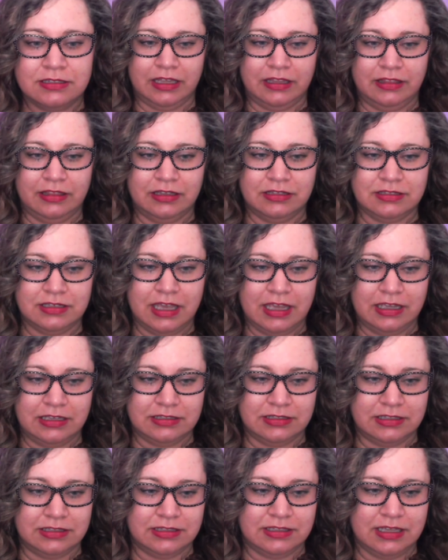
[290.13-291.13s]
In this
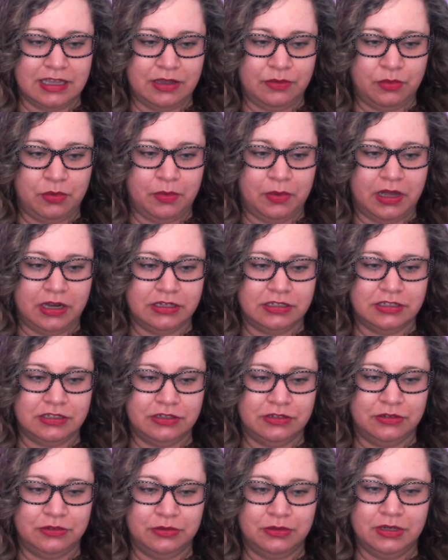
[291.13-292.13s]
case, let's say we want
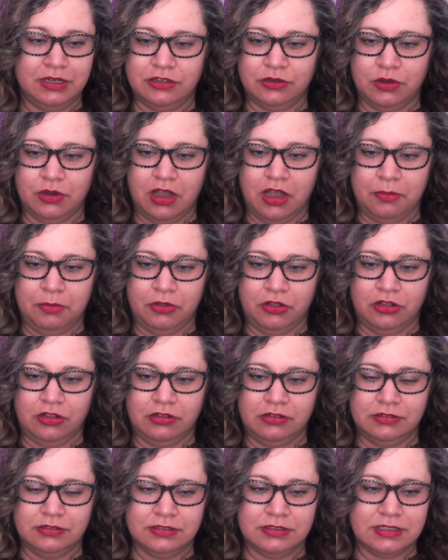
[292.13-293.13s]
to do a
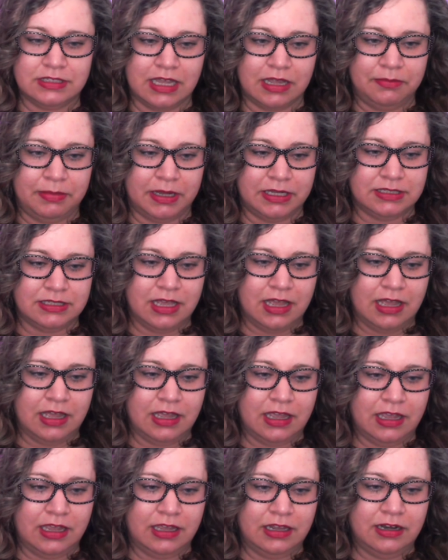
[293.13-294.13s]
couple side by
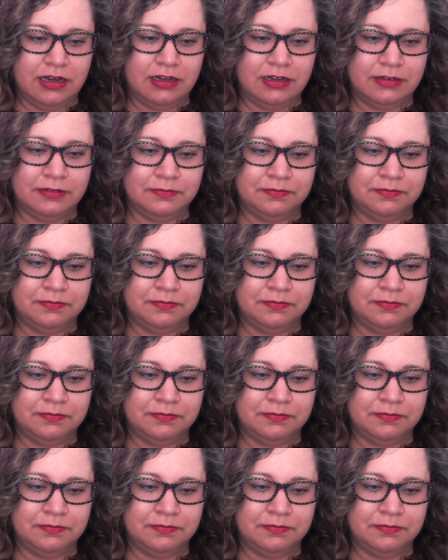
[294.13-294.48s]
side.